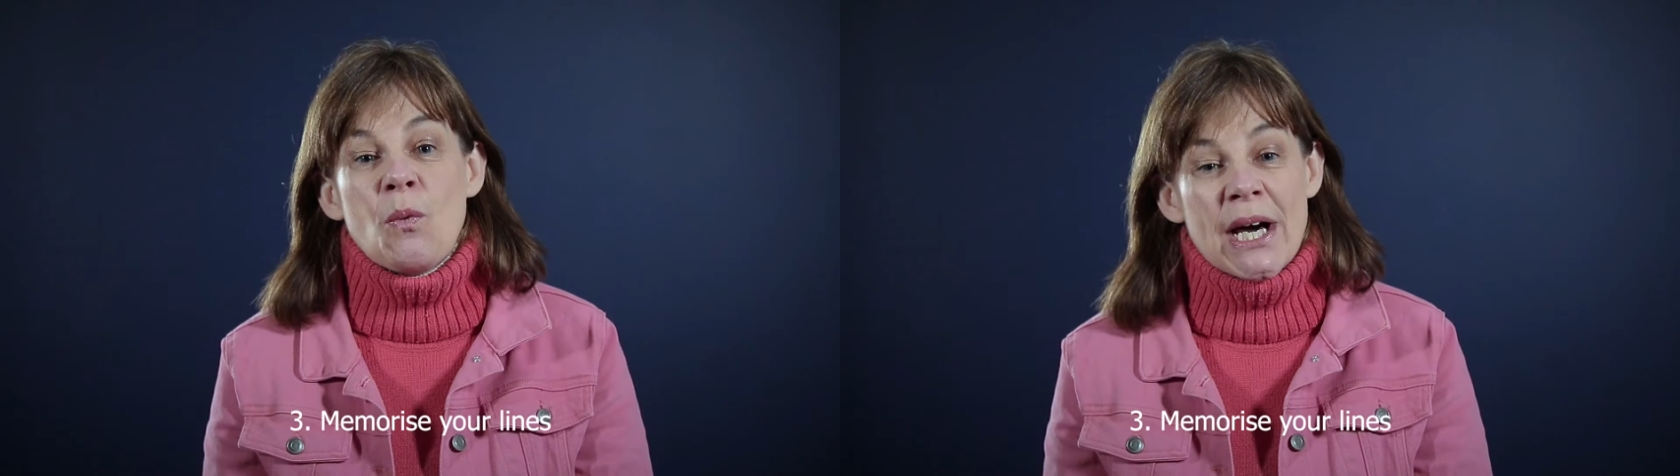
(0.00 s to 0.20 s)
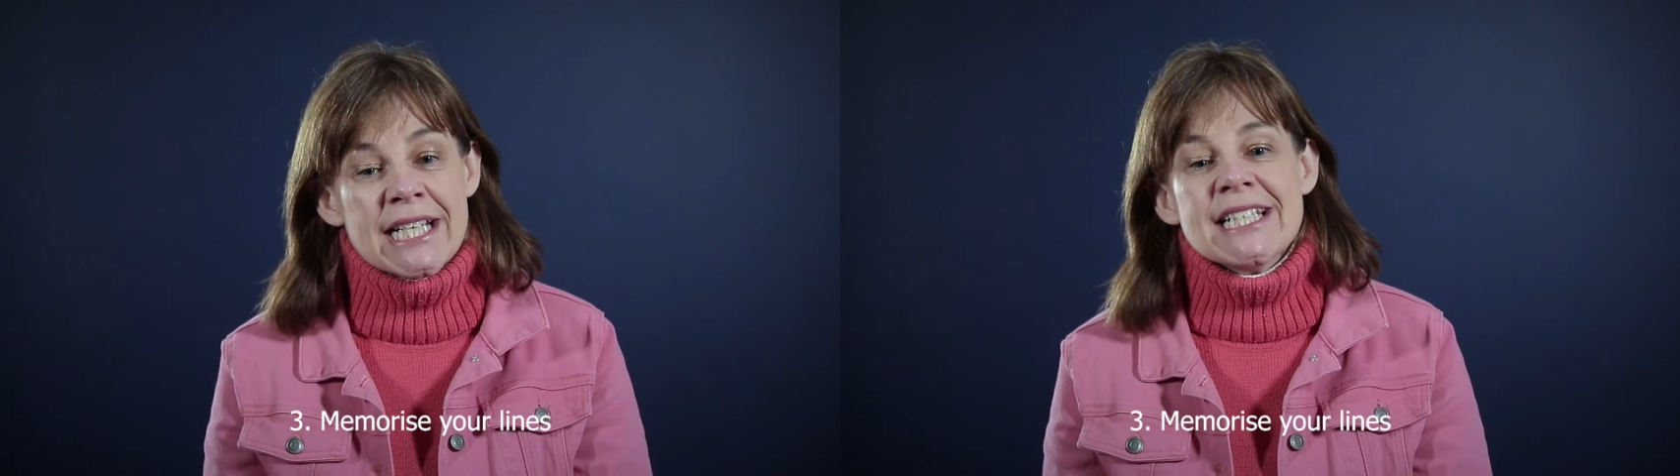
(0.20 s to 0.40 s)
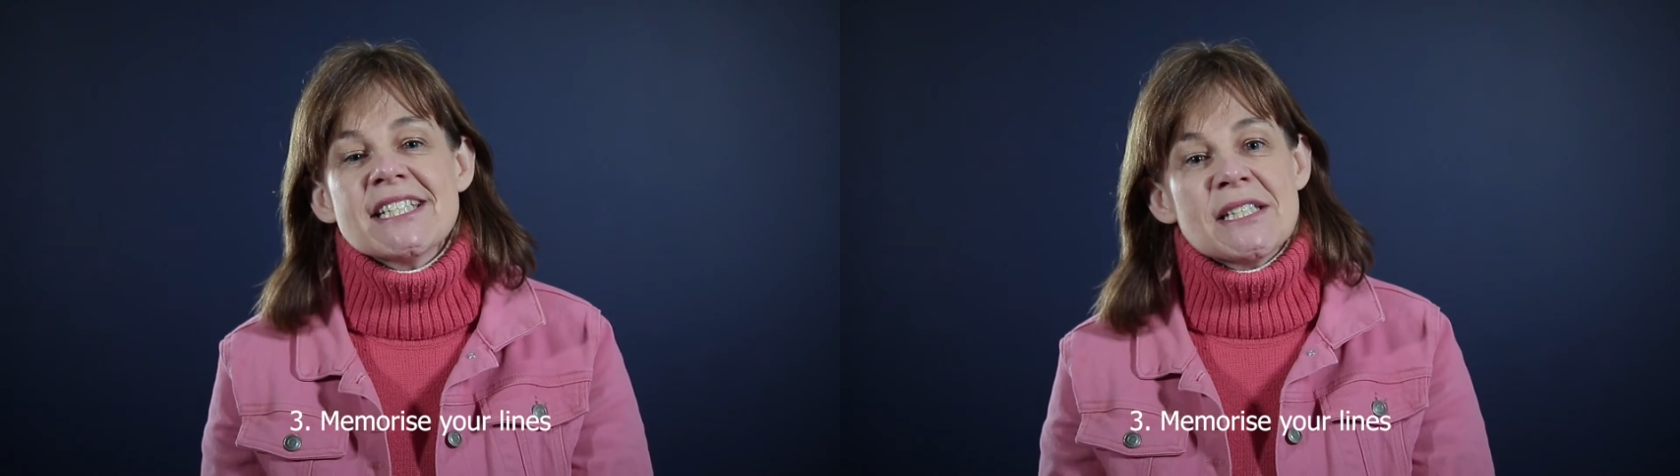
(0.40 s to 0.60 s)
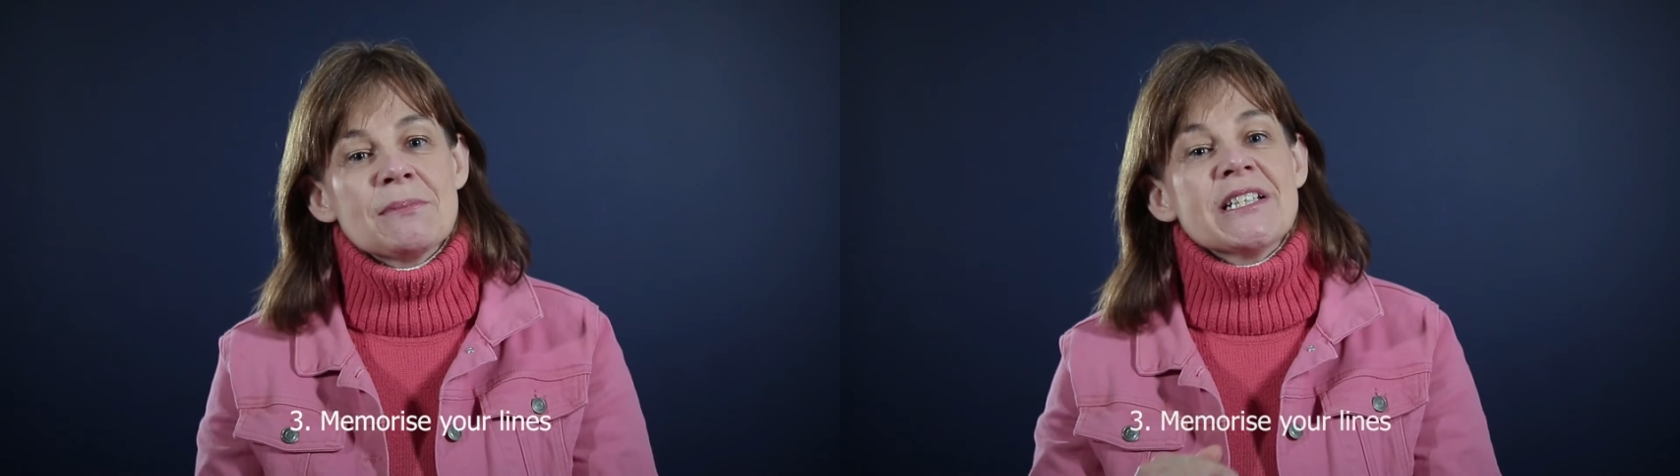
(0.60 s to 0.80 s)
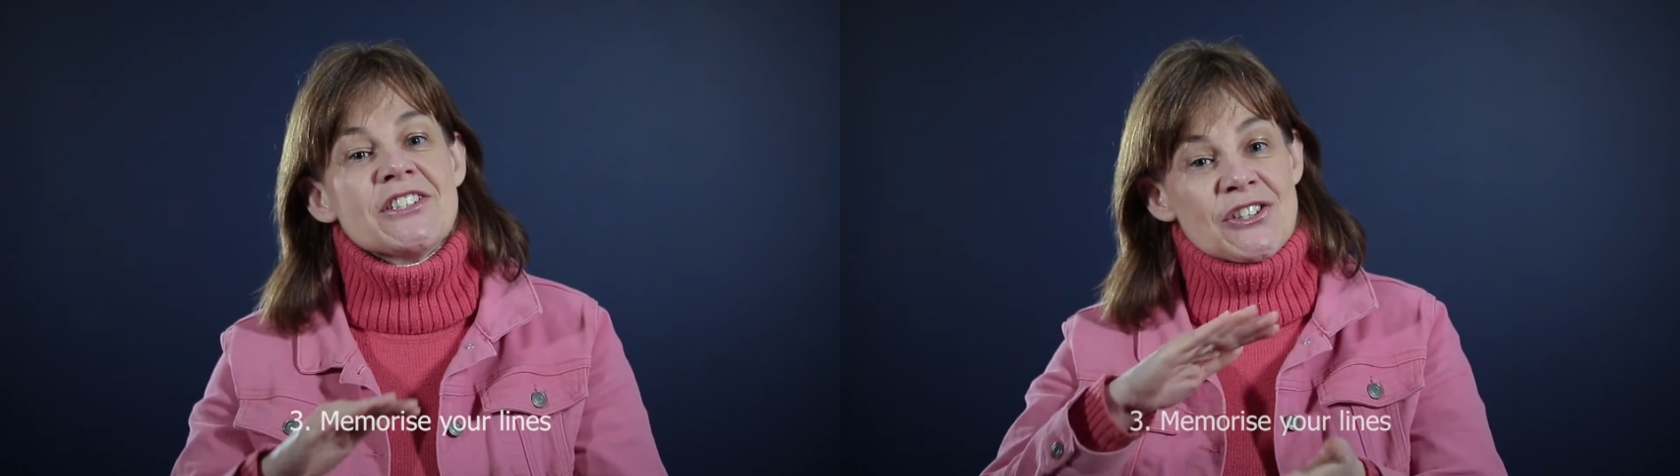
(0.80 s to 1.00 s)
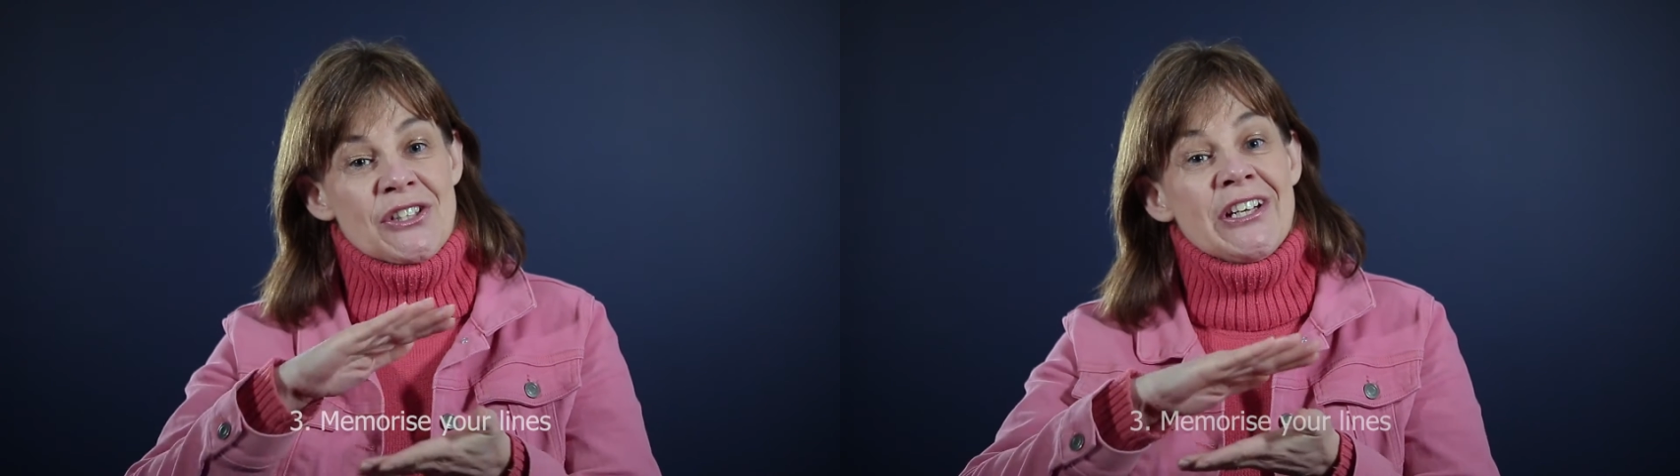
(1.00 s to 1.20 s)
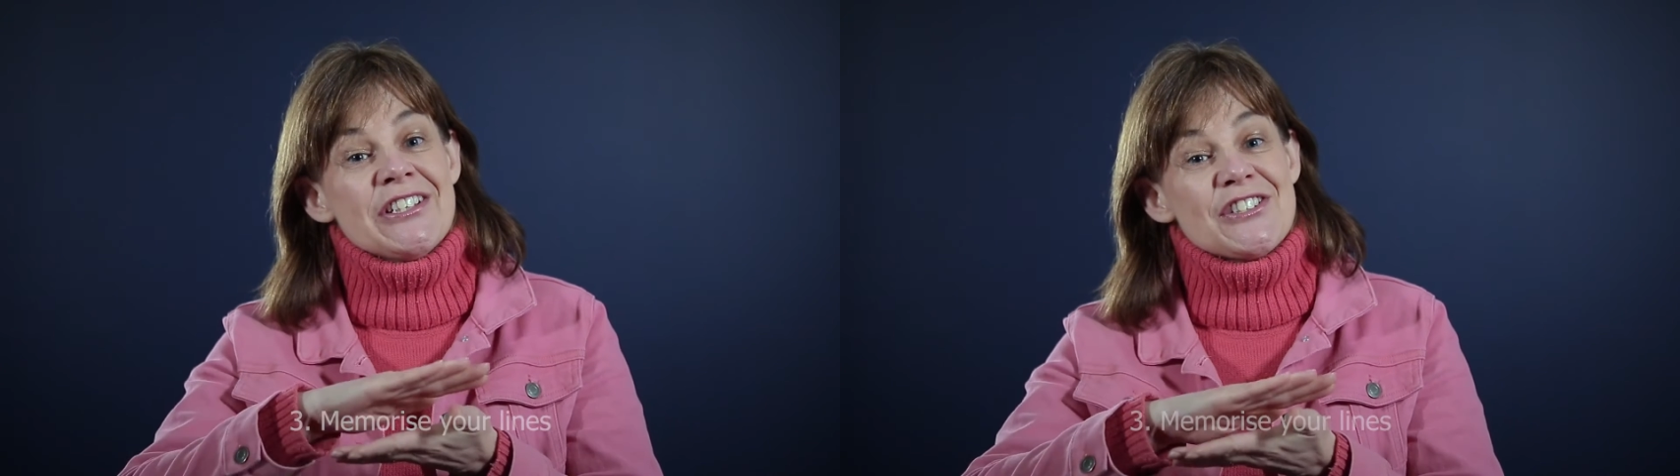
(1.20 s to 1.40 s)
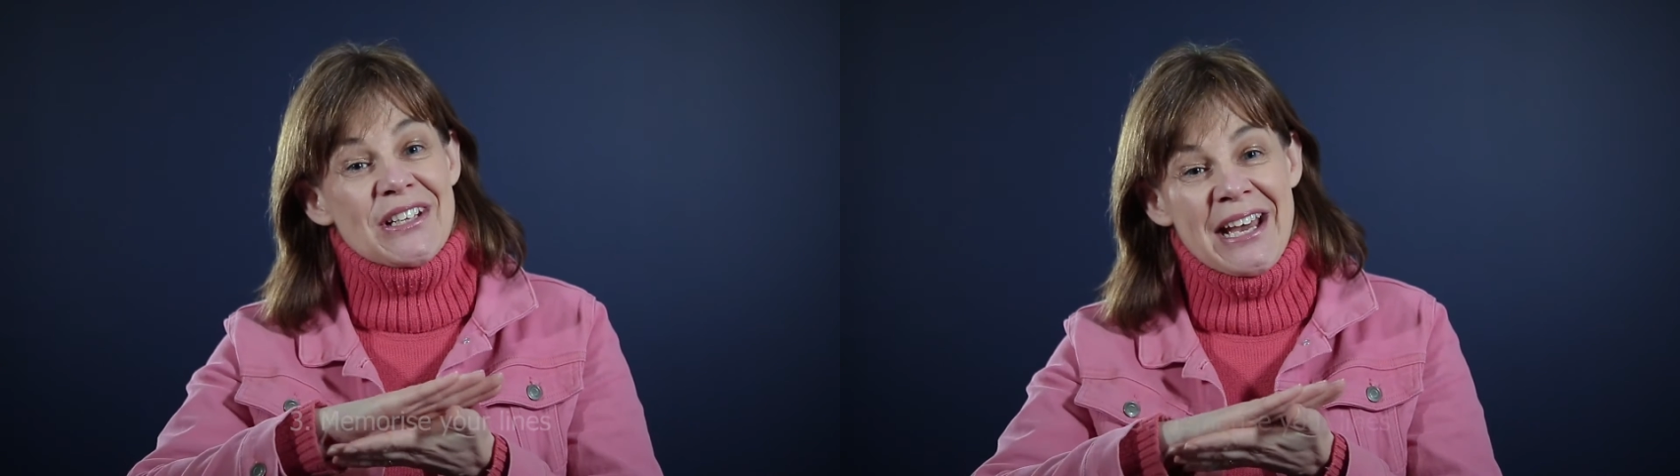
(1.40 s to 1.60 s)
One is simply
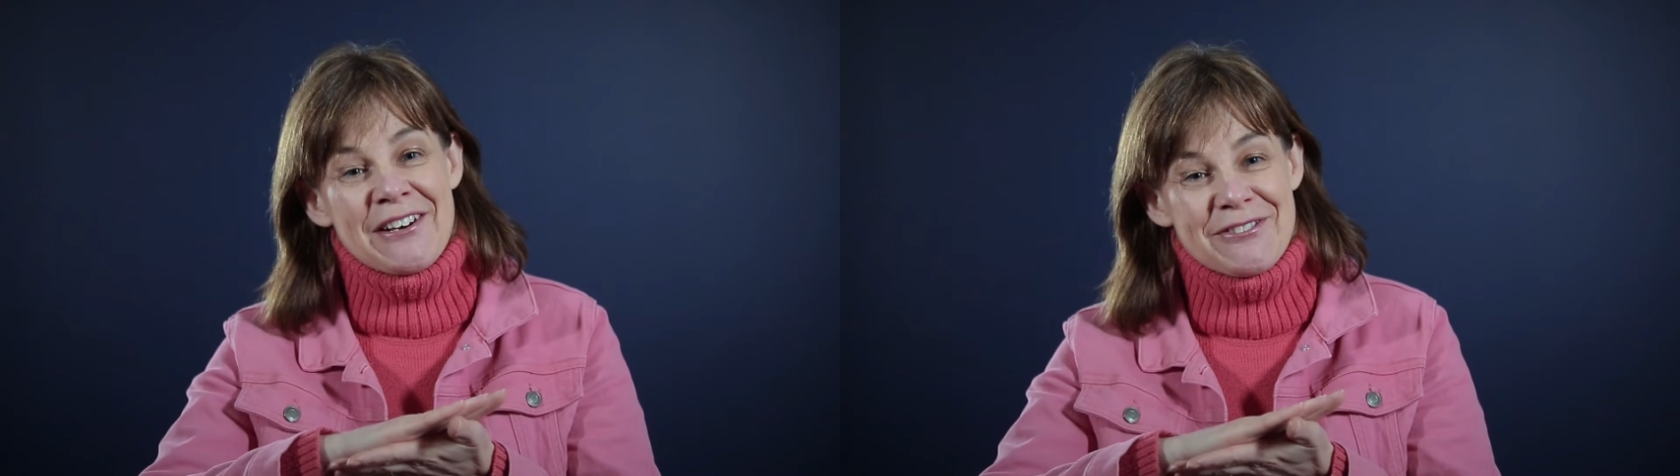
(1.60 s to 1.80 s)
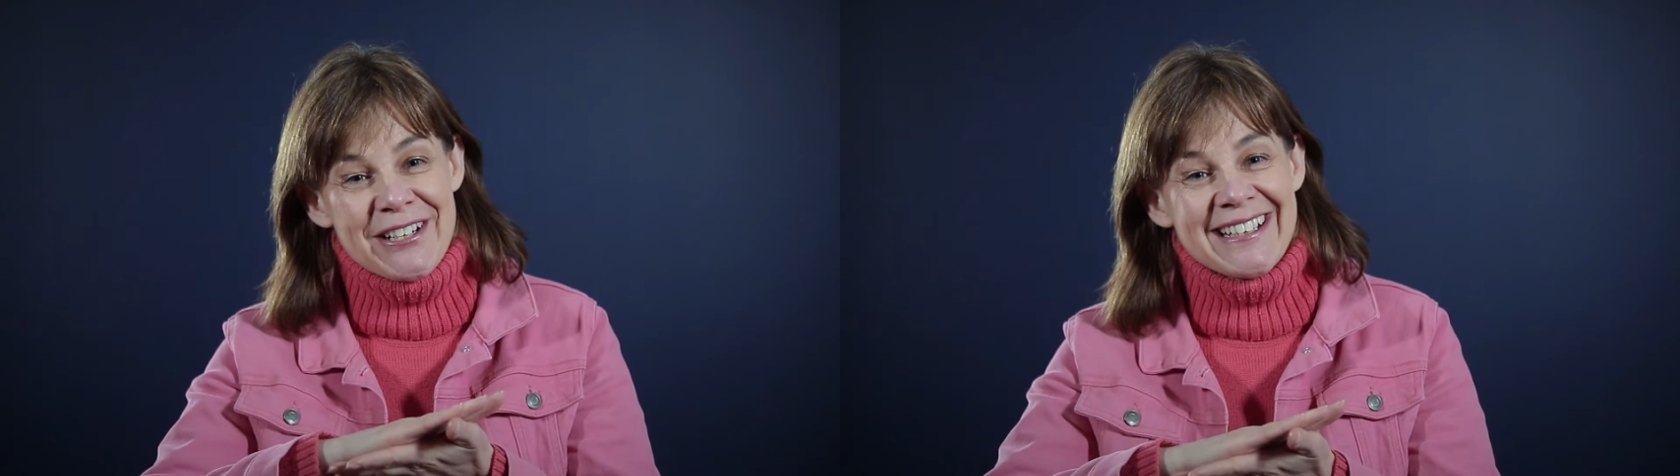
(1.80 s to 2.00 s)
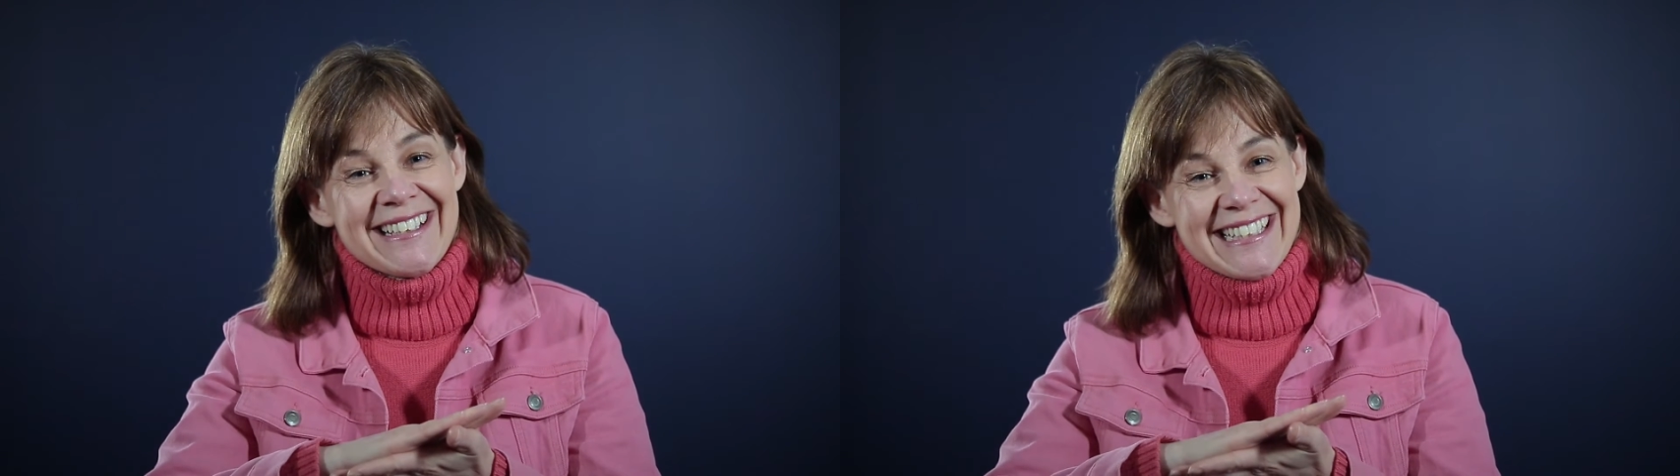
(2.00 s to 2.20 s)
to cover